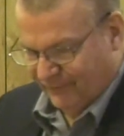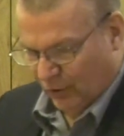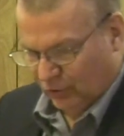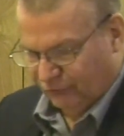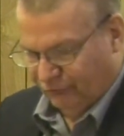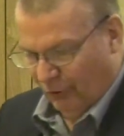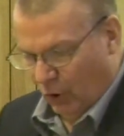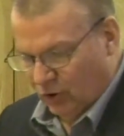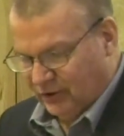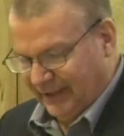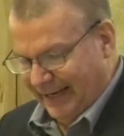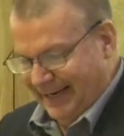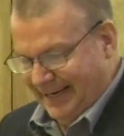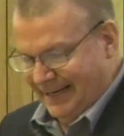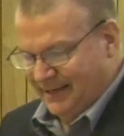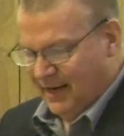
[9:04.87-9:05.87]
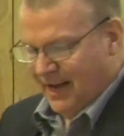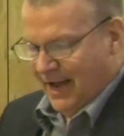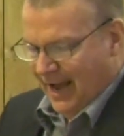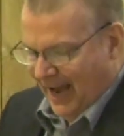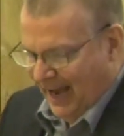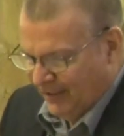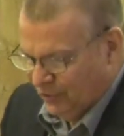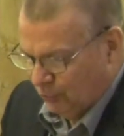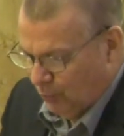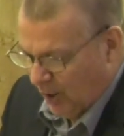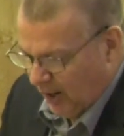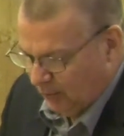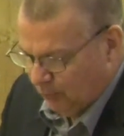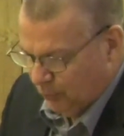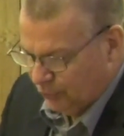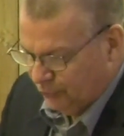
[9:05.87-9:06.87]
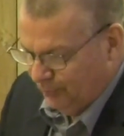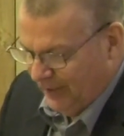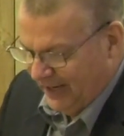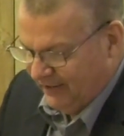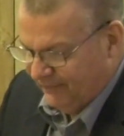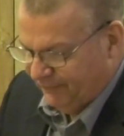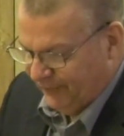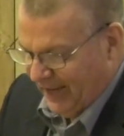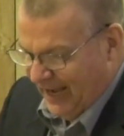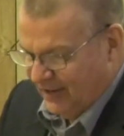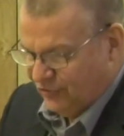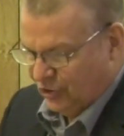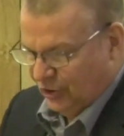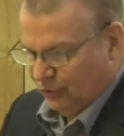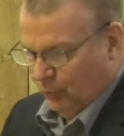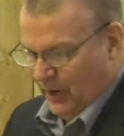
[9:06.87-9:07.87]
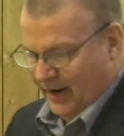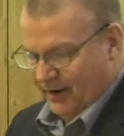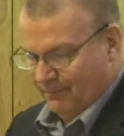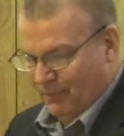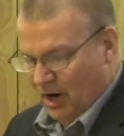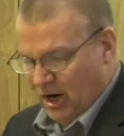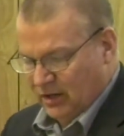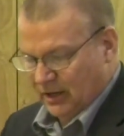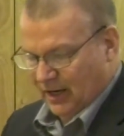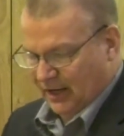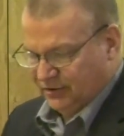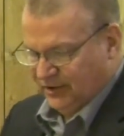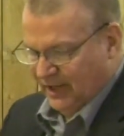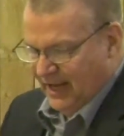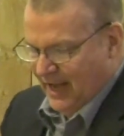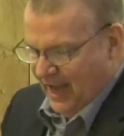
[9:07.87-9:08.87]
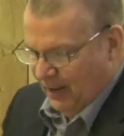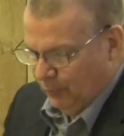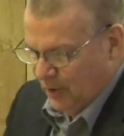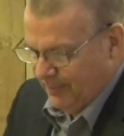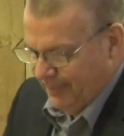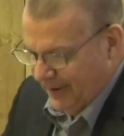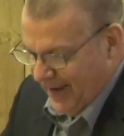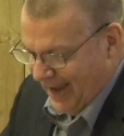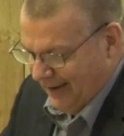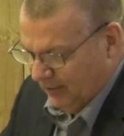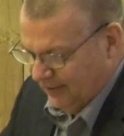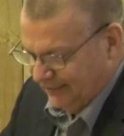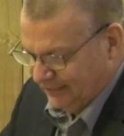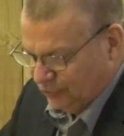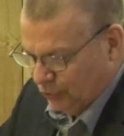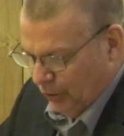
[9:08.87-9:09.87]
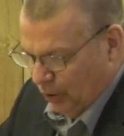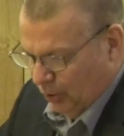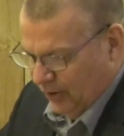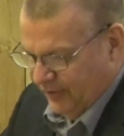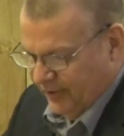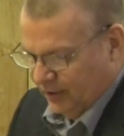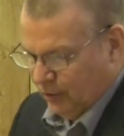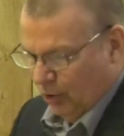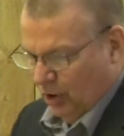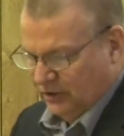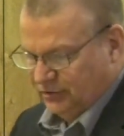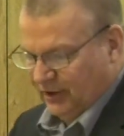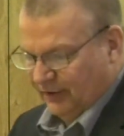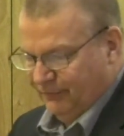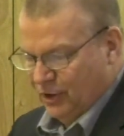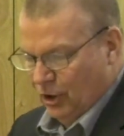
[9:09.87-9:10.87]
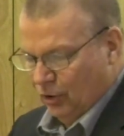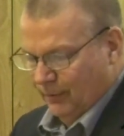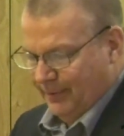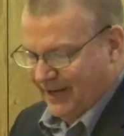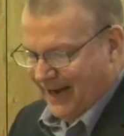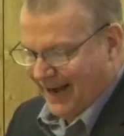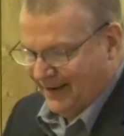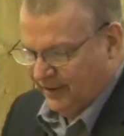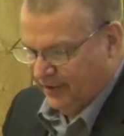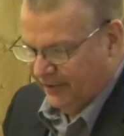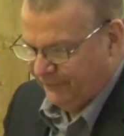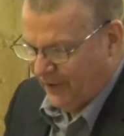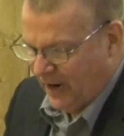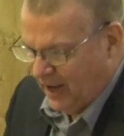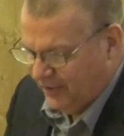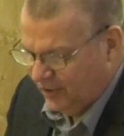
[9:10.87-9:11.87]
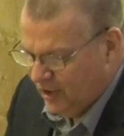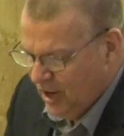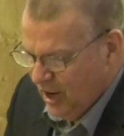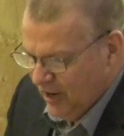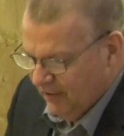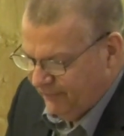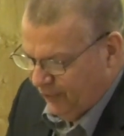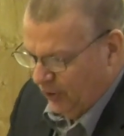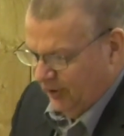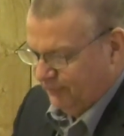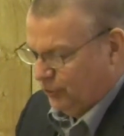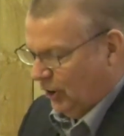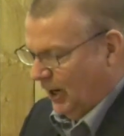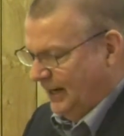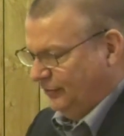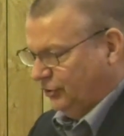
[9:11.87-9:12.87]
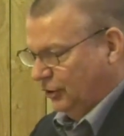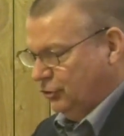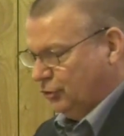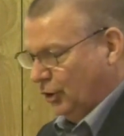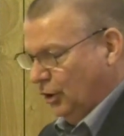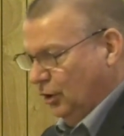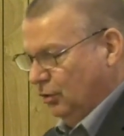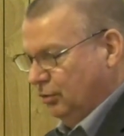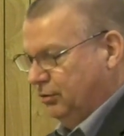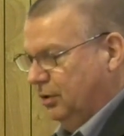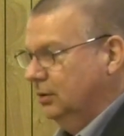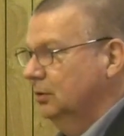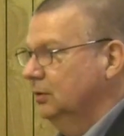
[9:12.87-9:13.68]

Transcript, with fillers: Verse 14, and the Word was made flesh and dwelt among us, and we beheld His glory, the glories of the only begotten of the Father, full of grace and truth.